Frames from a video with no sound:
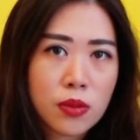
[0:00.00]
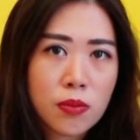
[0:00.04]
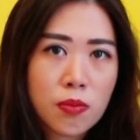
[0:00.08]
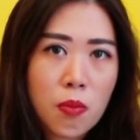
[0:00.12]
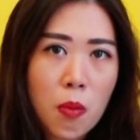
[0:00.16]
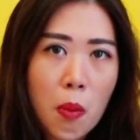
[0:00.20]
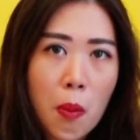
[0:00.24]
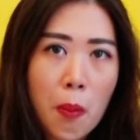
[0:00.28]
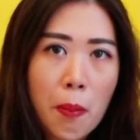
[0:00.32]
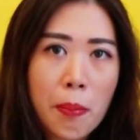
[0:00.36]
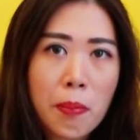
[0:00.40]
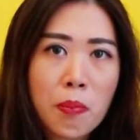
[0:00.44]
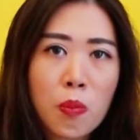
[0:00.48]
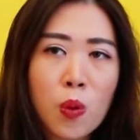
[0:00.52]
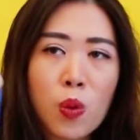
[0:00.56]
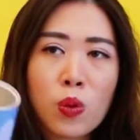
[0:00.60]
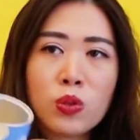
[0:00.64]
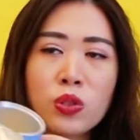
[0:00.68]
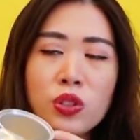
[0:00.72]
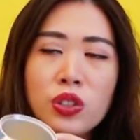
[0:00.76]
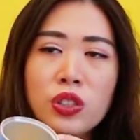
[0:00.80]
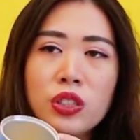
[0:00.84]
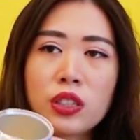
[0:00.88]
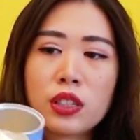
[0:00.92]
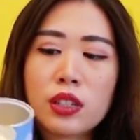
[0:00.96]
which
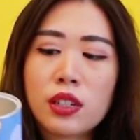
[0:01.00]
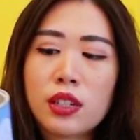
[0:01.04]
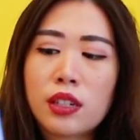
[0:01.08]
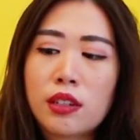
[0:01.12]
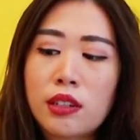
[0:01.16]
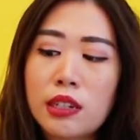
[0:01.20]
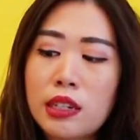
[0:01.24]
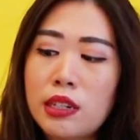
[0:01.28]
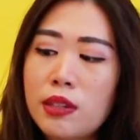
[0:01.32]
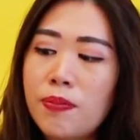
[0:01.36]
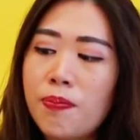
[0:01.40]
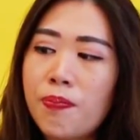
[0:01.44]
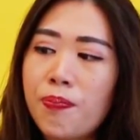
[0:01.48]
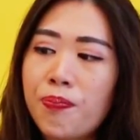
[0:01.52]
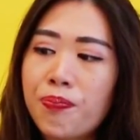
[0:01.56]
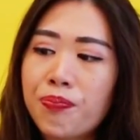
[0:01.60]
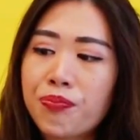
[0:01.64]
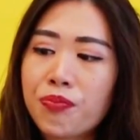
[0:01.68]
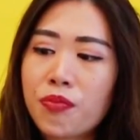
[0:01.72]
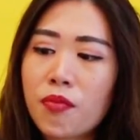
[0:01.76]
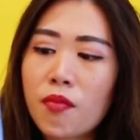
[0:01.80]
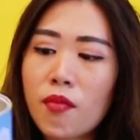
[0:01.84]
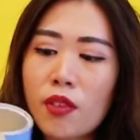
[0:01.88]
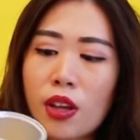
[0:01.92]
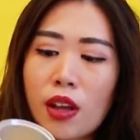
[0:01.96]
means
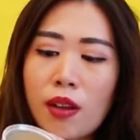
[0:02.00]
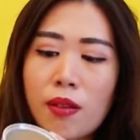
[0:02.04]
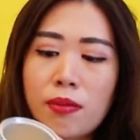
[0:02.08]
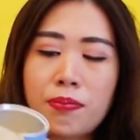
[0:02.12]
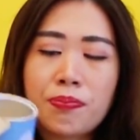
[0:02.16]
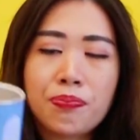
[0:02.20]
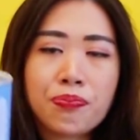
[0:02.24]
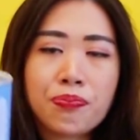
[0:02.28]
mostly